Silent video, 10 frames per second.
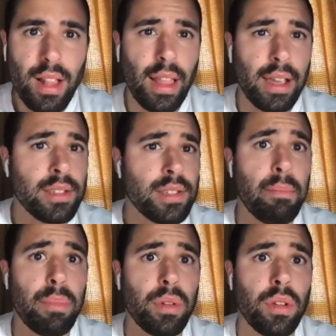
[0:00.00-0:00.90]
like
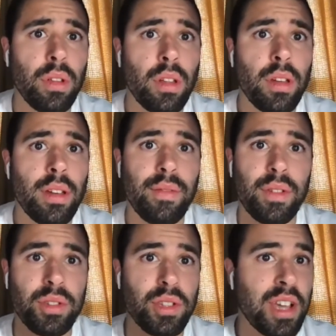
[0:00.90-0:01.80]
simple
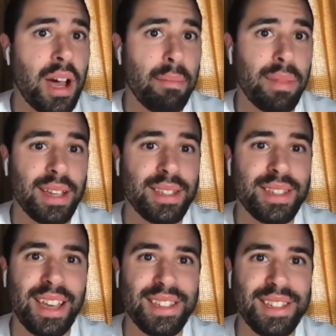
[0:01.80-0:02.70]
versus complex
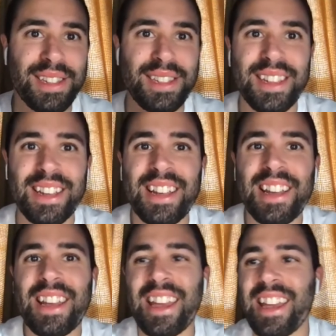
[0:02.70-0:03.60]
cases.
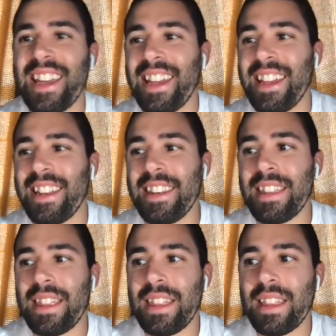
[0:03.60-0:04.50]
And
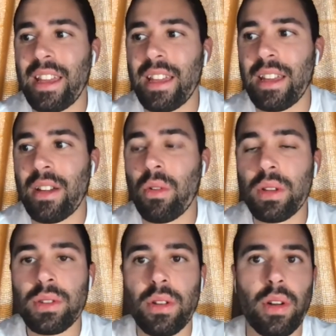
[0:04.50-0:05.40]
they
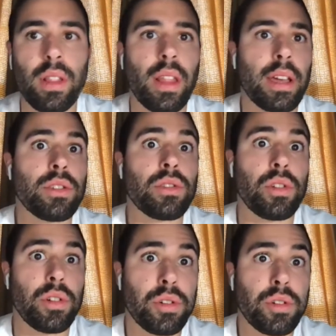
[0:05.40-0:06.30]
always throw in like
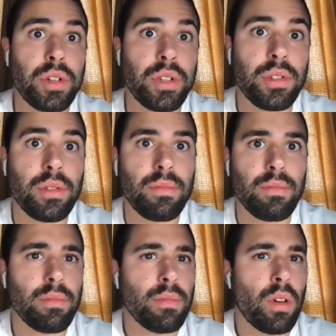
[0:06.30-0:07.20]
surgeries
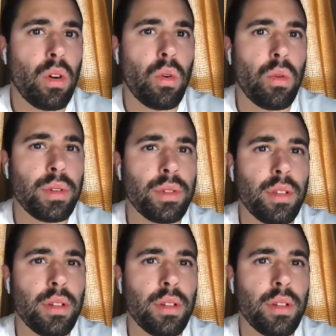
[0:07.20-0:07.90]
always